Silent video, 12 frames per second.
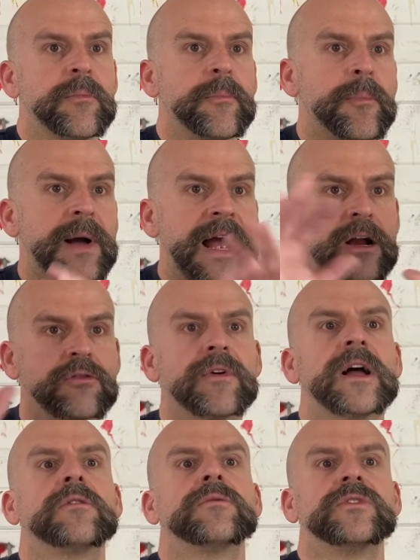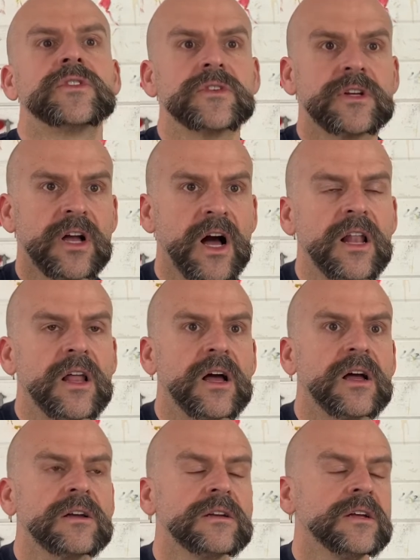background
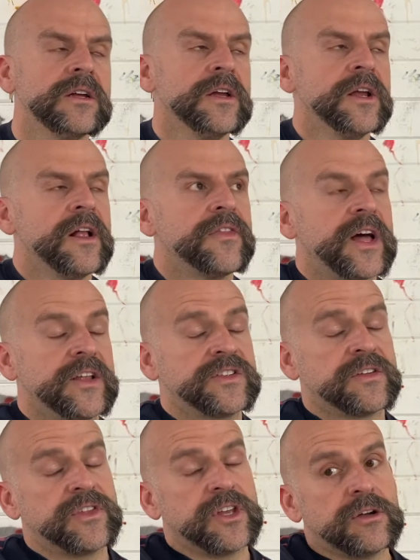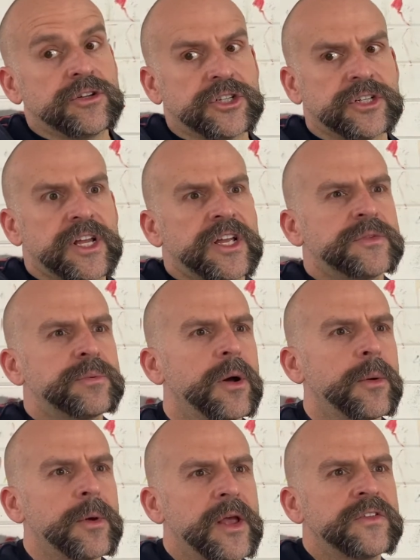color that is of the ocean
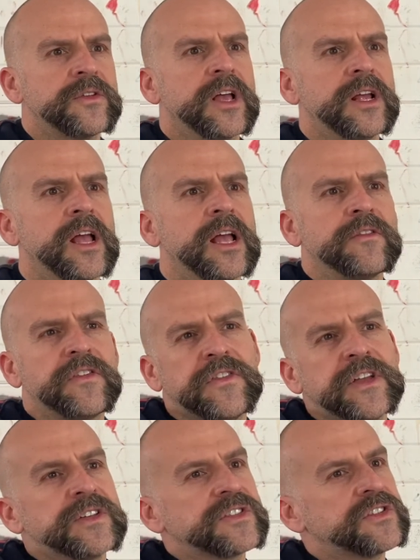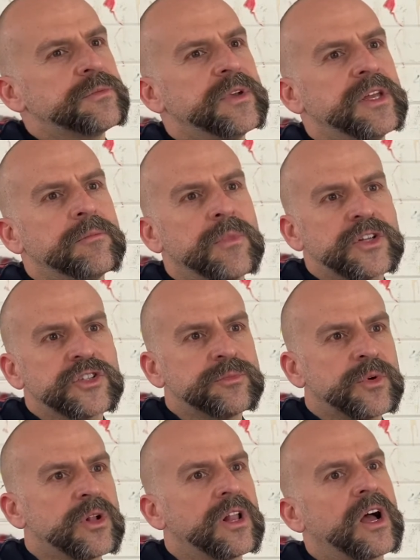it feels to me much
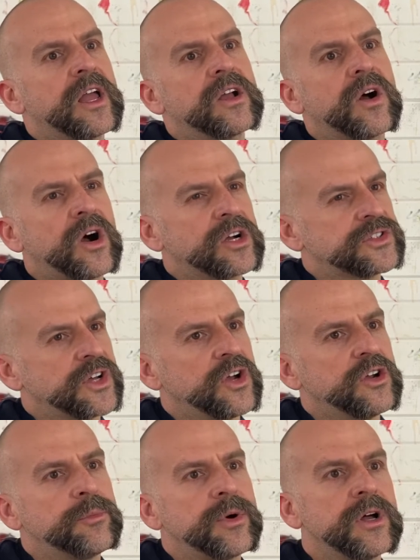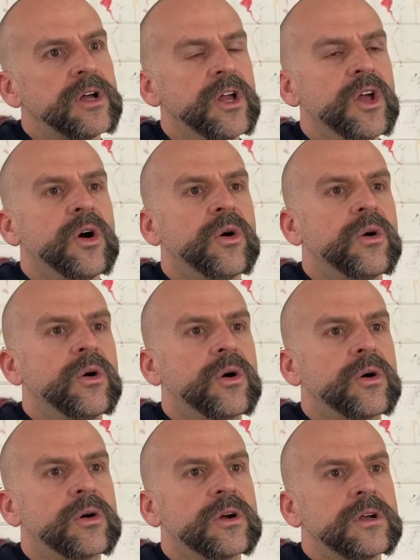more like October
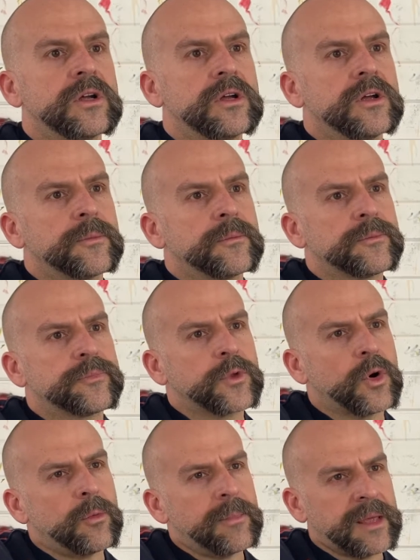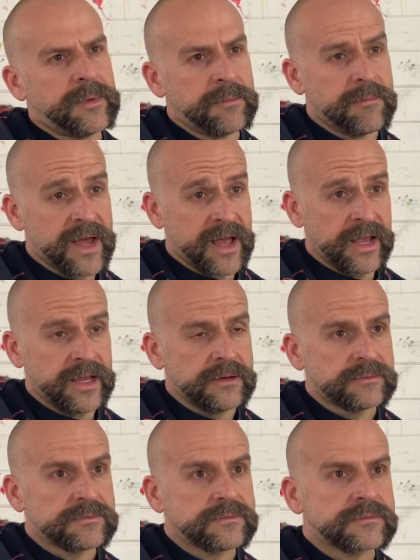or maybe May.
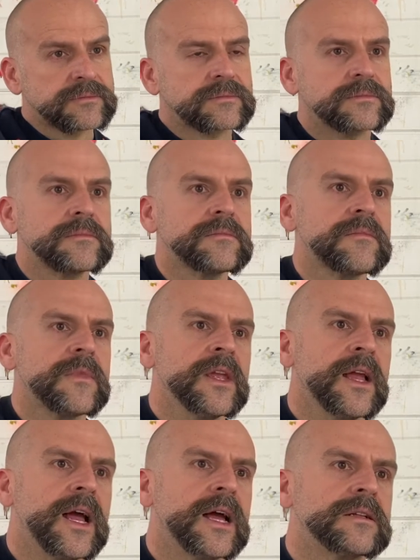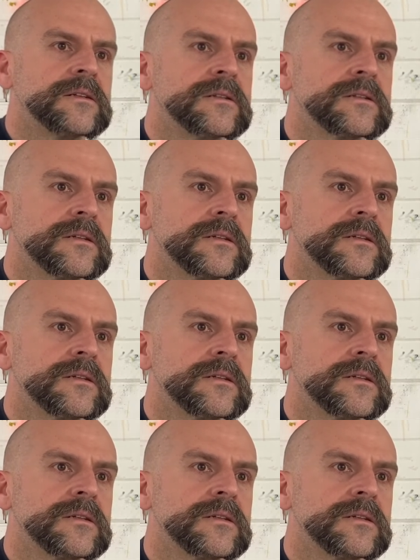And